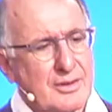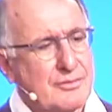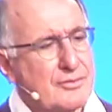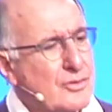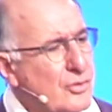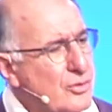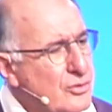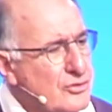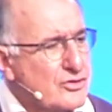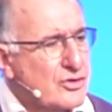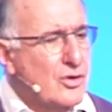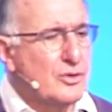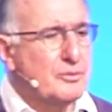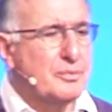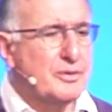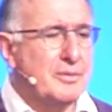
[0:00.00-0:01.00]
Of course,
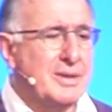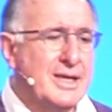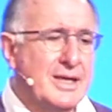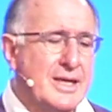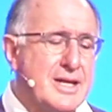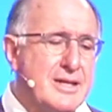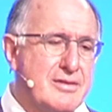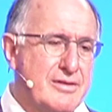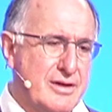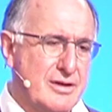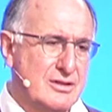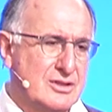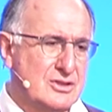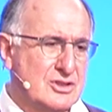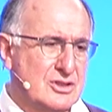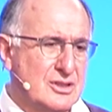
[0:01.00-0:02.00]
God could be in
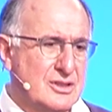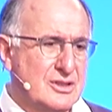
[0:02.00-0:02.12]
those.